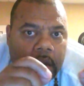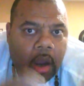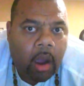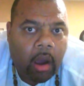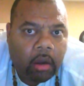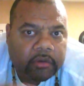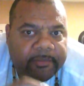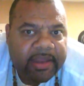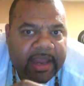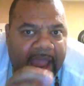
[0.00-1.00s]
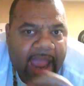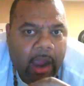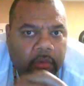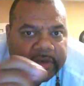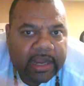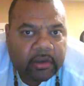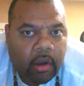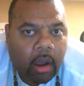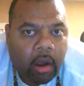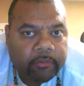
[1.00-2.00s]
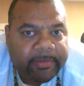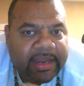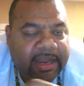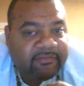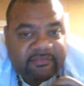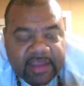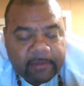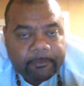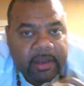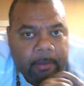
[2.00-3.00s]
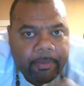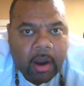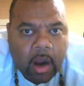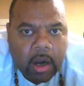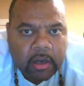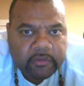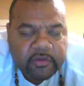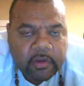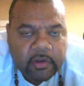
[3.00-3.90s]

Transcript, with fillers: called me out and called me and set me apart